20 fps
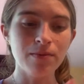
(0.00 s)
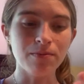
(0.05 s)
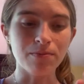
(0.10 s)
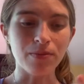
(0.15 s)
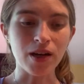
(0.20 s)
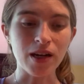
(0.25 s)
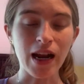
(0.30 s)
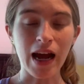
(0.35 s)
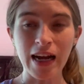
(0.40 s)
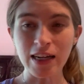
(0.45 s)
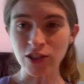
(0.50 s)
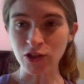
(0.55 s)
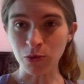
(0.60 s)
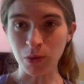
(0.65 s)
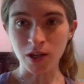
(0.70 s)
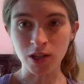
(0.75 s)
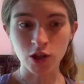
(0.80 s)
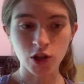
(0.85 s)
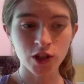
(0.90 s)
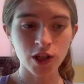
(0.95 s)
But I just
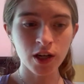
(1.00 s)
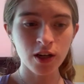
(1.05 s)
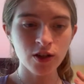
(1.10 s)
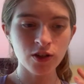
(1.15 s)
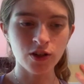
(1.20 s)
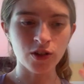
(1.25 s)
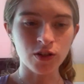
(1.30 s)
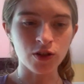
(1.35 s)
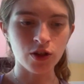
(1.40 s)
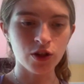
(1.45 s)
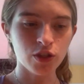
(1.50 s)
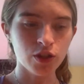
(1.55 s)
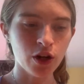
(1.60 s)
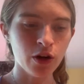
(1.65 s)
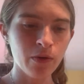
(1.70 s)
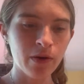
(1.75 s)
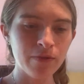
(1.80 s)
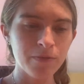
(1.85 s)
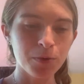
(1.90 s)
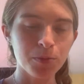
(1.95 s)
want to share to
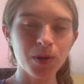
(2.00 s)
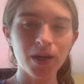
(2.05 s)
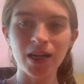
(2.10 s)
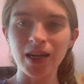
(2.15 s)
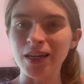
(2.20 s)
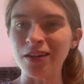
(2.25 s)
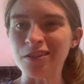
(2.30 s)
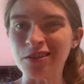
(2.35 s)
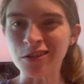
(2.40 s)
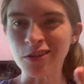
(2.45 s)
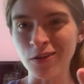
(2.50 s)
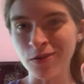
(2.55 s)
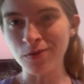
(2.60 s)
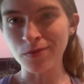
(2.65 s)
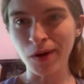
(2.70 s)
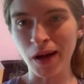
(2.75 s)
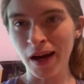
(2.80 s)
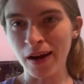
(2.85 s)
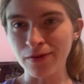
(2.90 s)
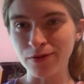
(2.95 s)
show everybody you don't
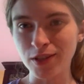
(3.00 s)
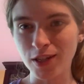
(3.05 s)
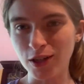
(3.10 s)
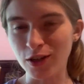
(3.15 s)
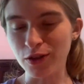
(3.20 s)
have to